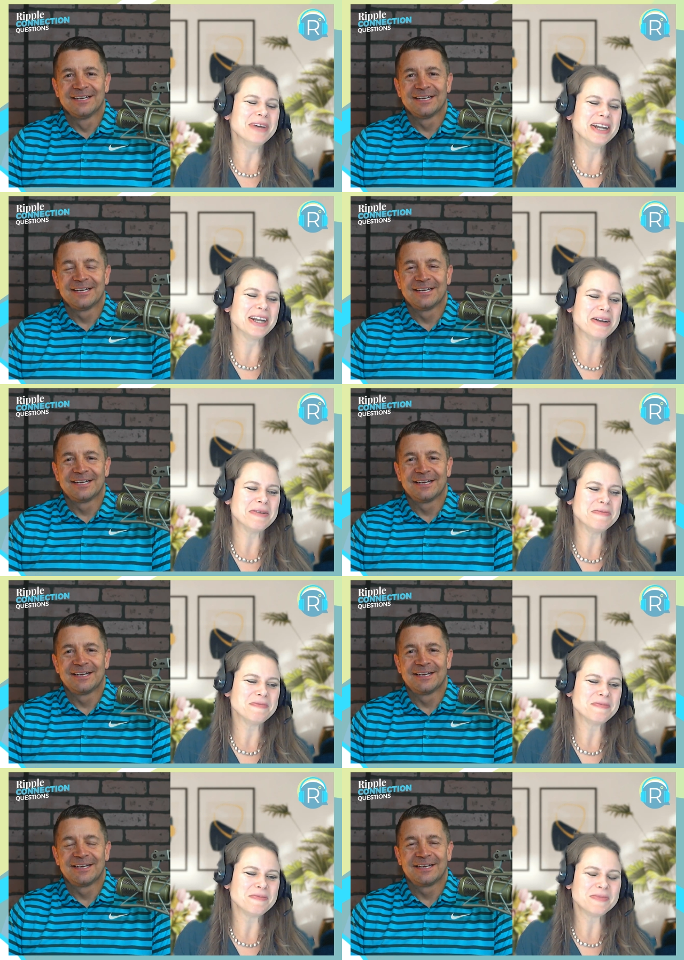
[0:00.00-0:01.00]
Speaker 1: but
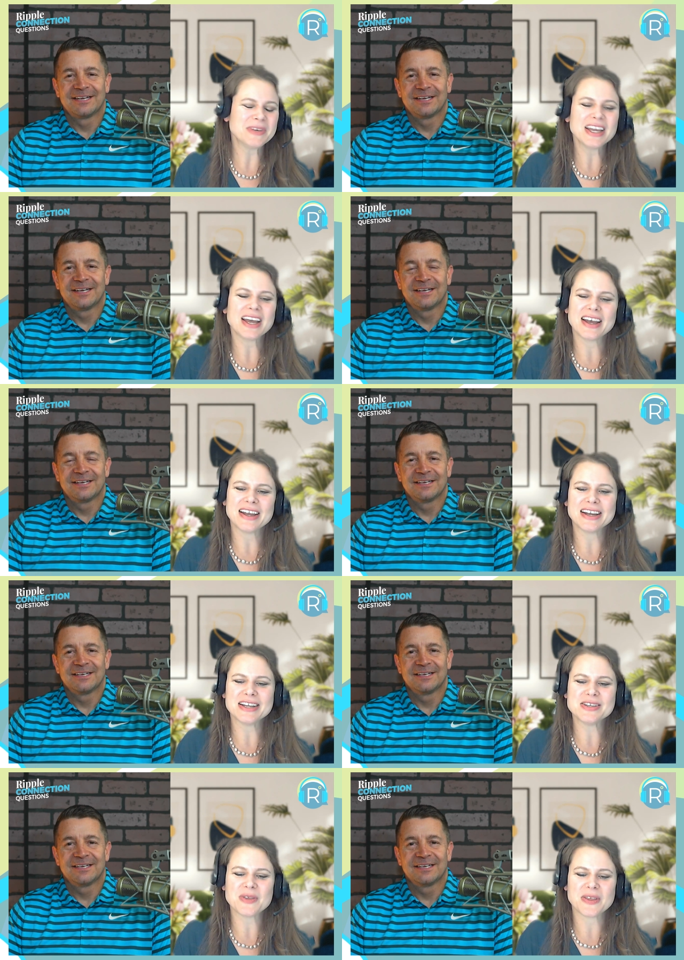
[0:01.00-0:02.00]
um but yeah I,
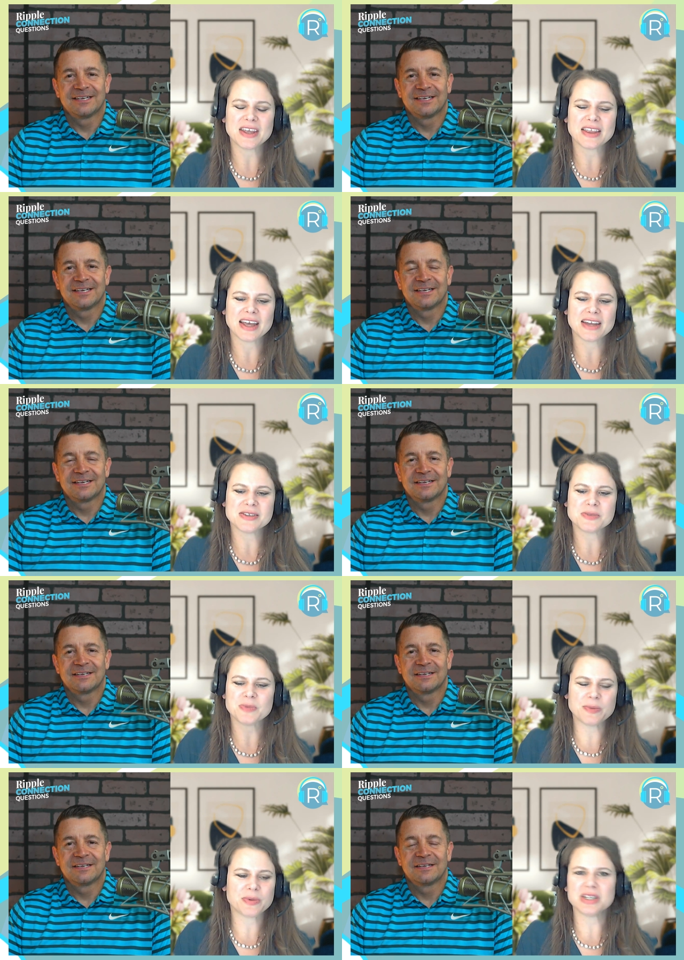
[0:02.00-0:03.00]
I do think that just
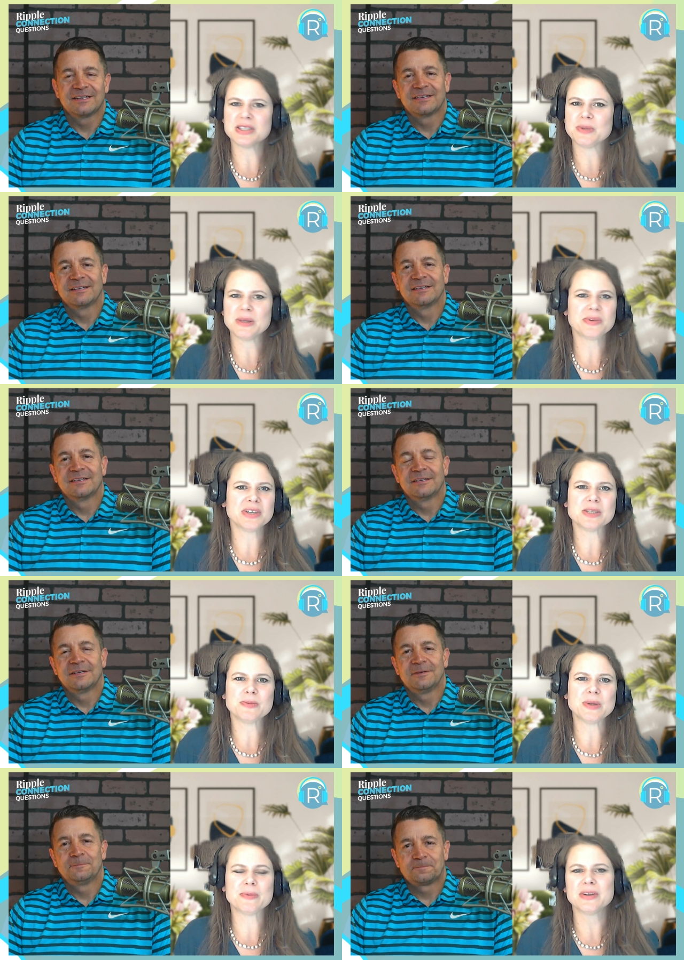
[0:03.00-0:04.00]
people lead to people lead to
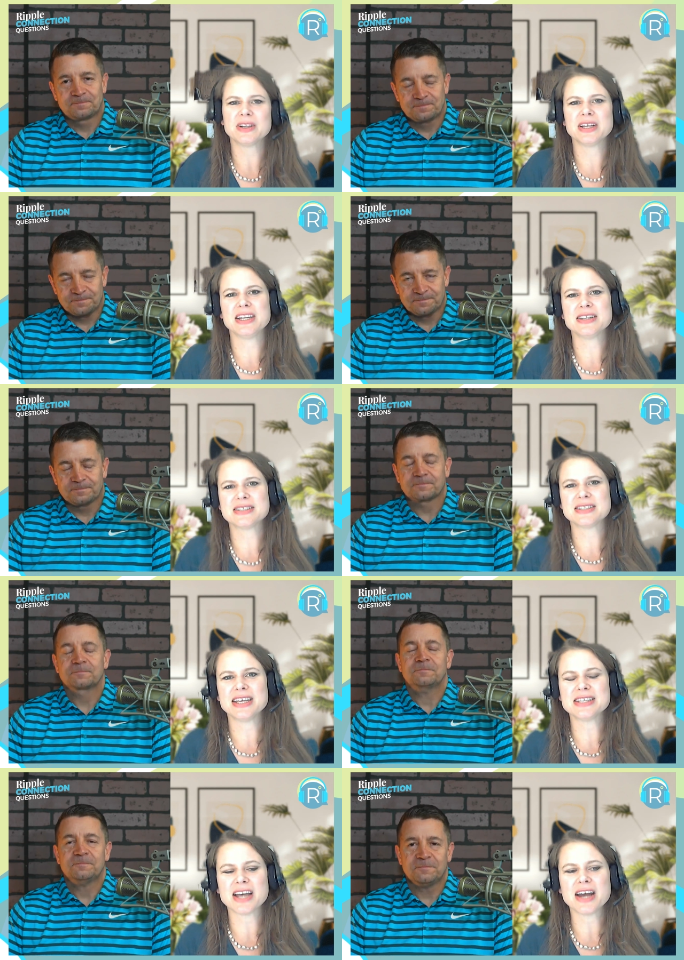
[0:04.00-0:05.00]
people and it's
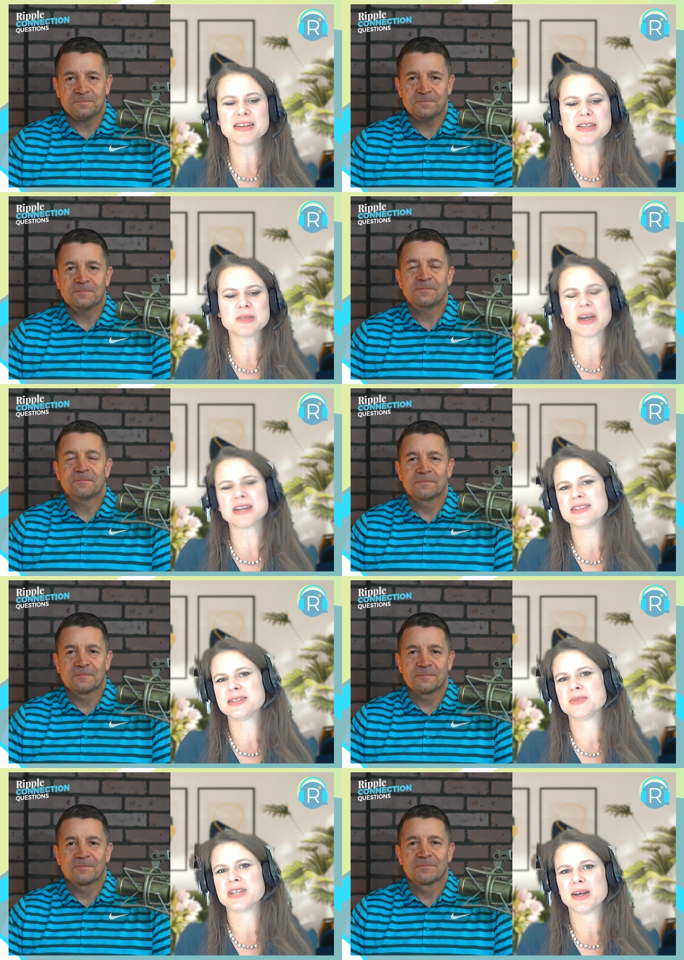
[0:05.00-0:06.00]
it's unexpected
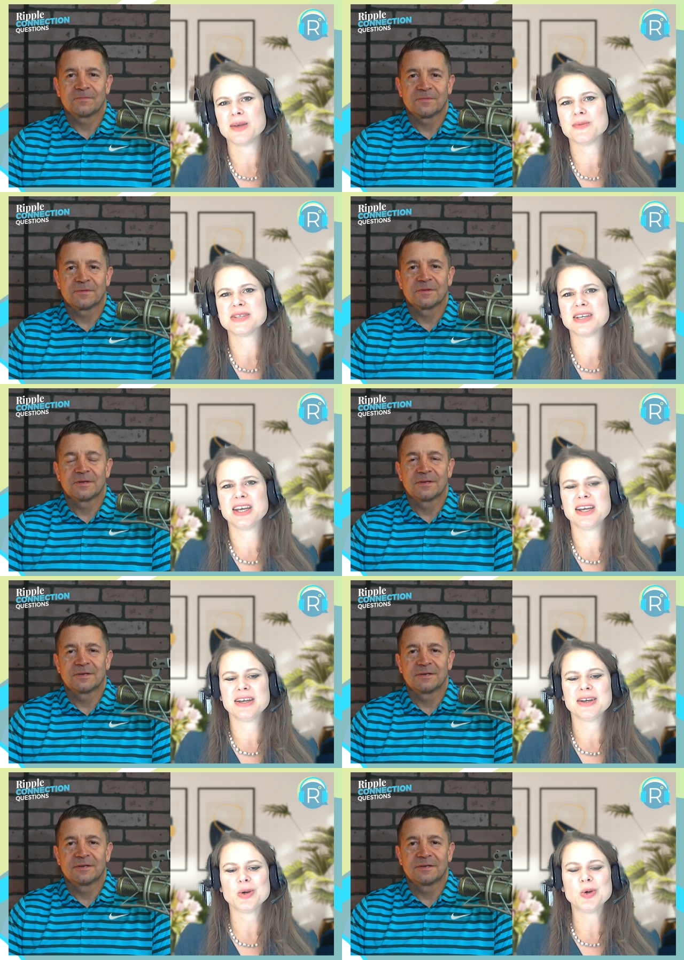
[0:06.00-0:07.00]
sometimes
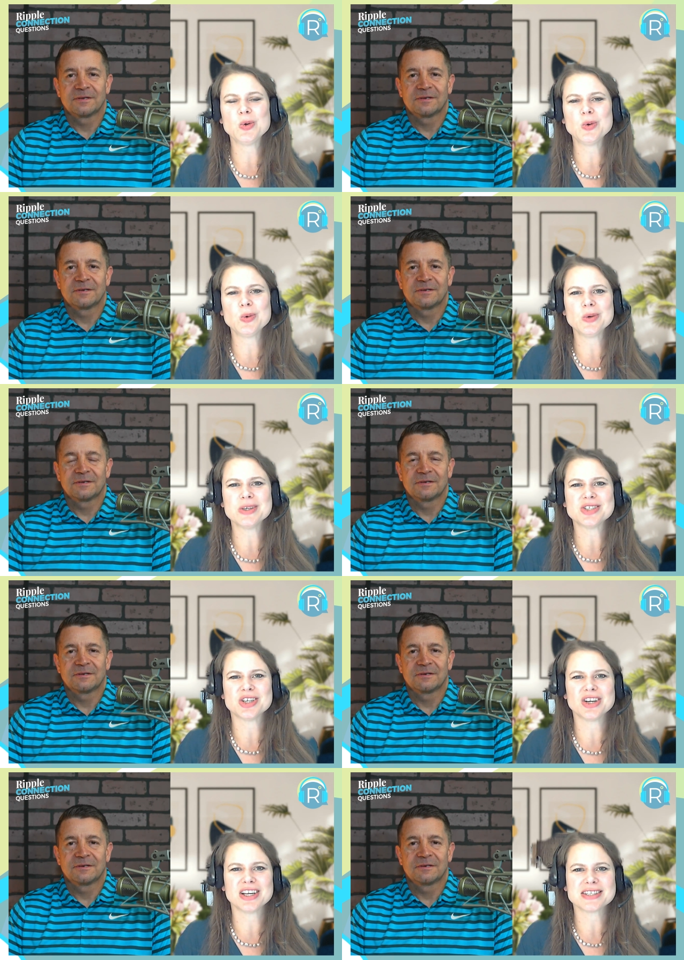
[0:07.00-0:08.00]
who is
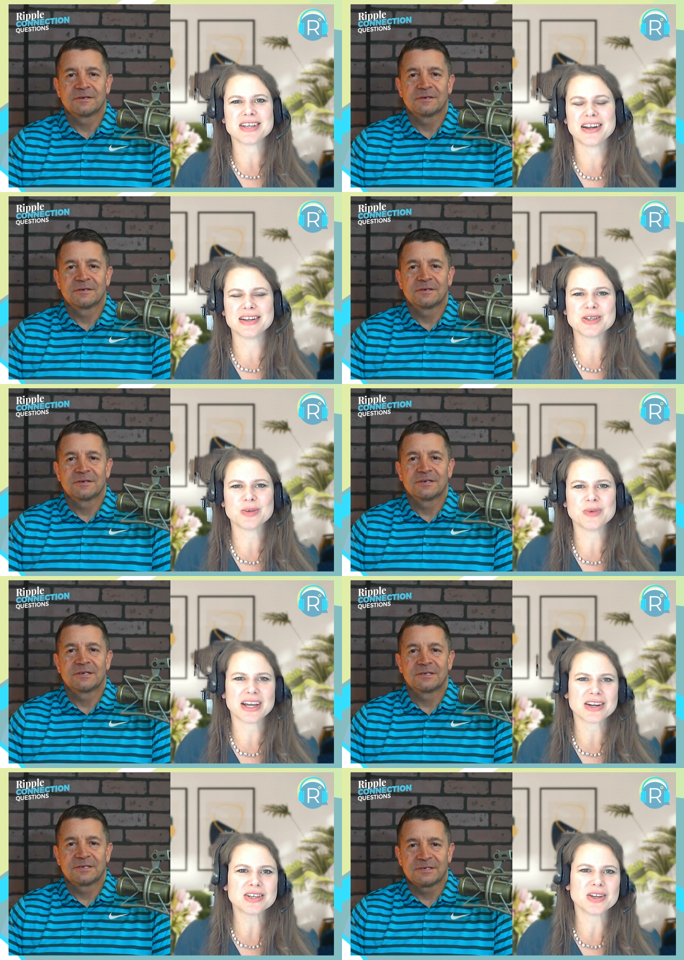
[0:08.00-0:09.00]
cheering us on until we
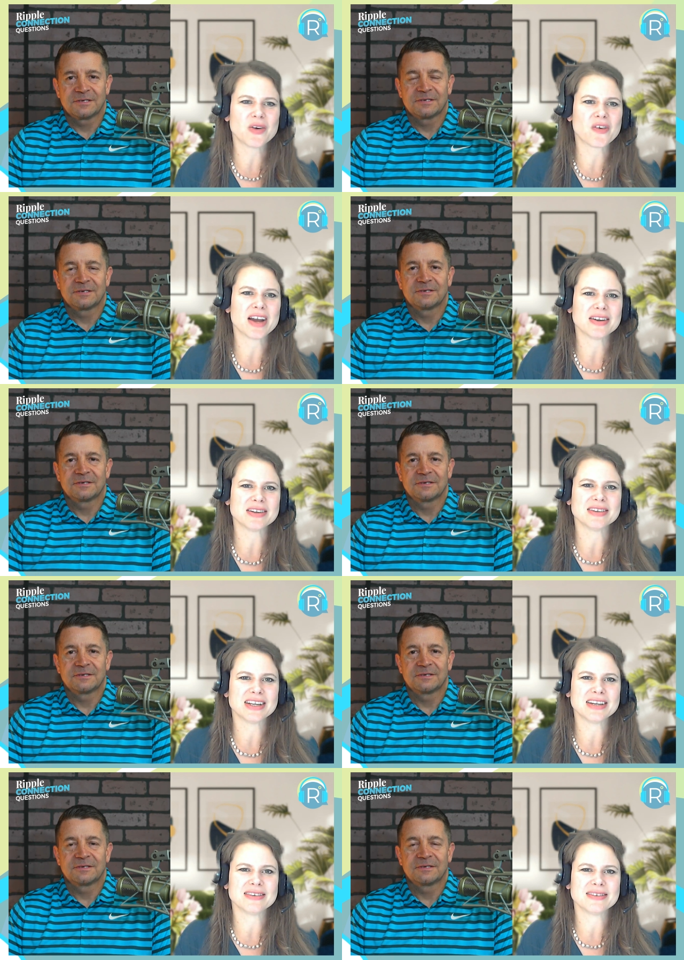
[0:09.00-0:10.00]
actually go around
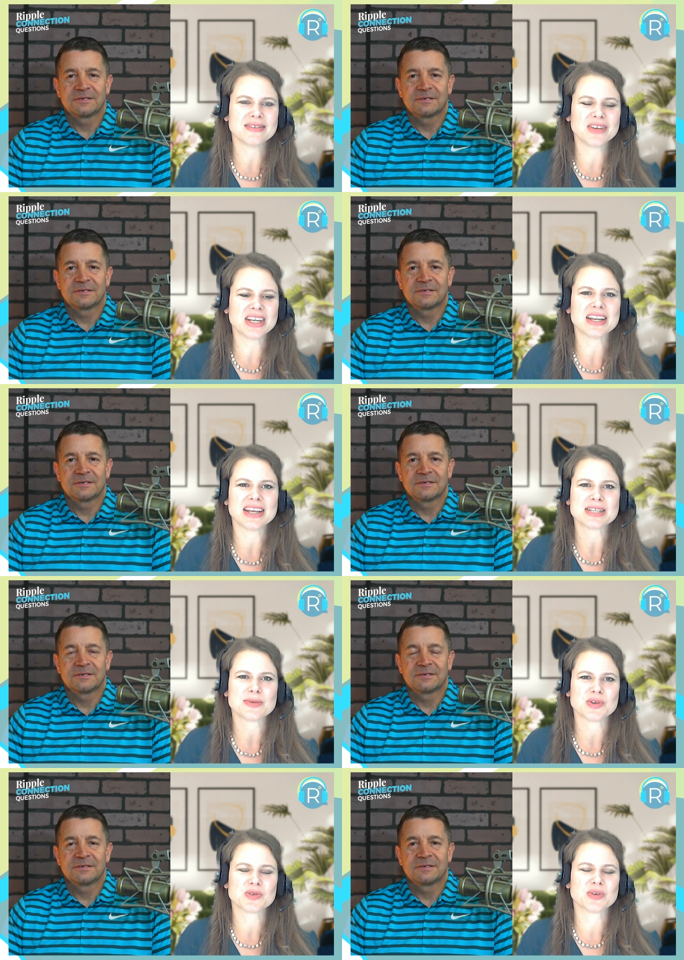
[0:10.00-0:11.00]
and, and reignite
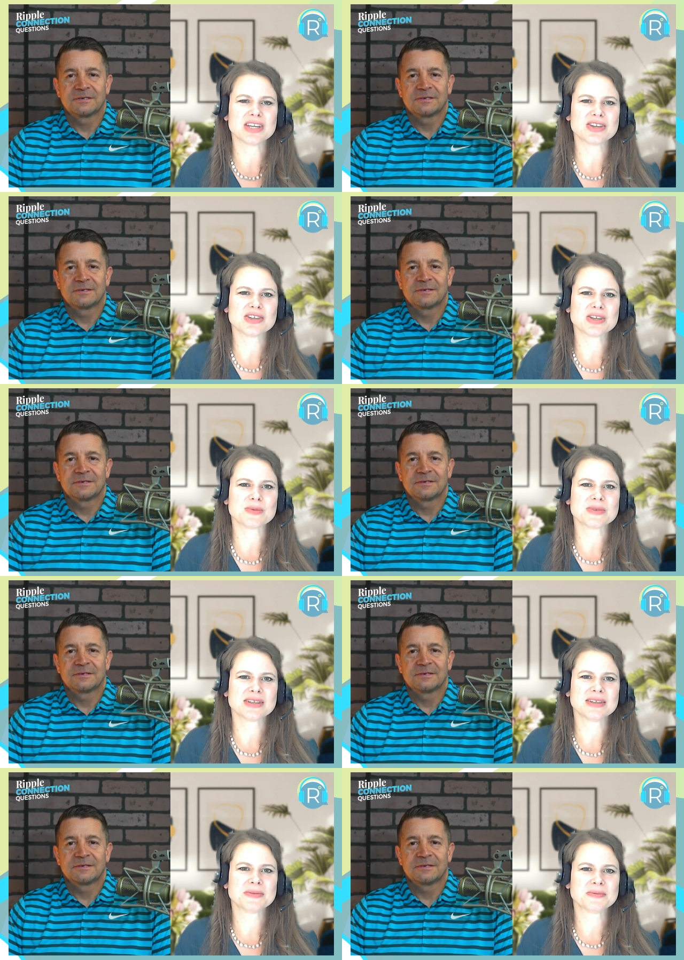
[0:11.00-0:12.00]
some of those
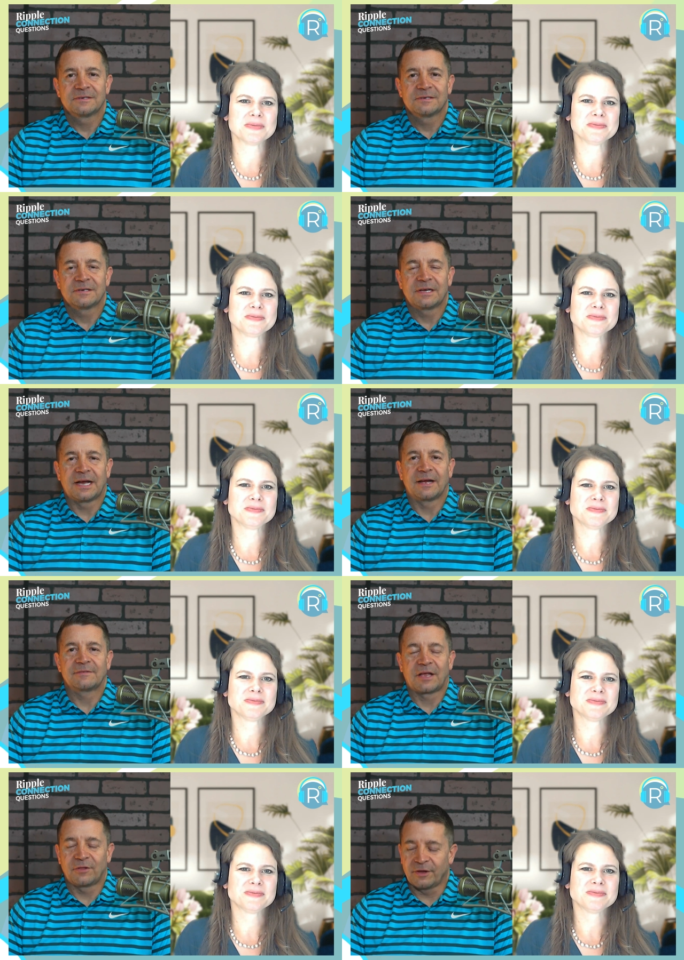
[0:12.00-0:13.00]
relationships.
Speaker 2: Yeah,
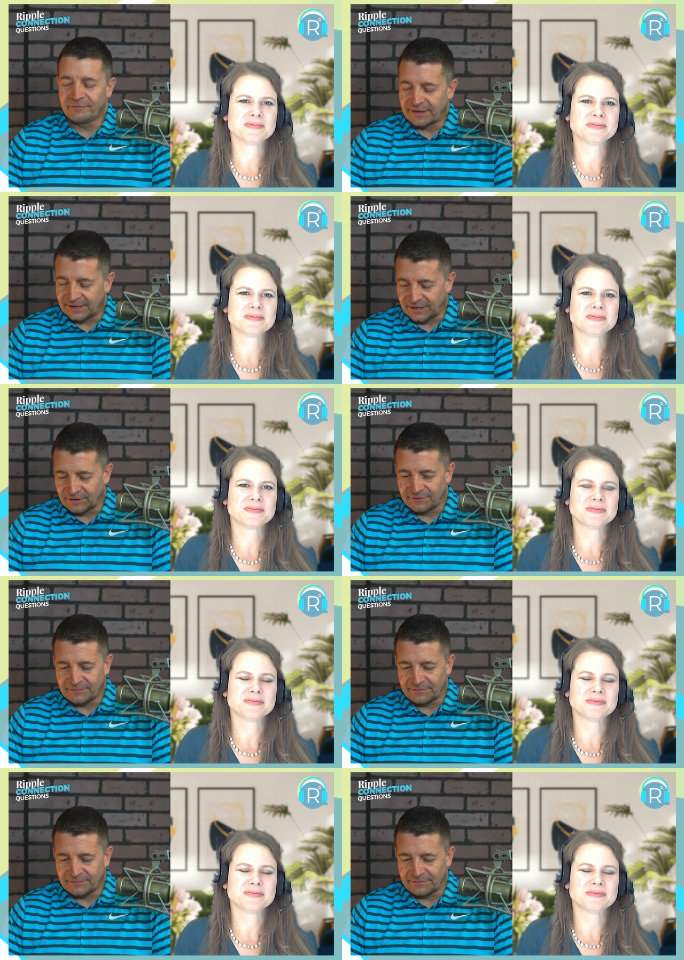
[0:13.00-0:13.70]
I love that. I love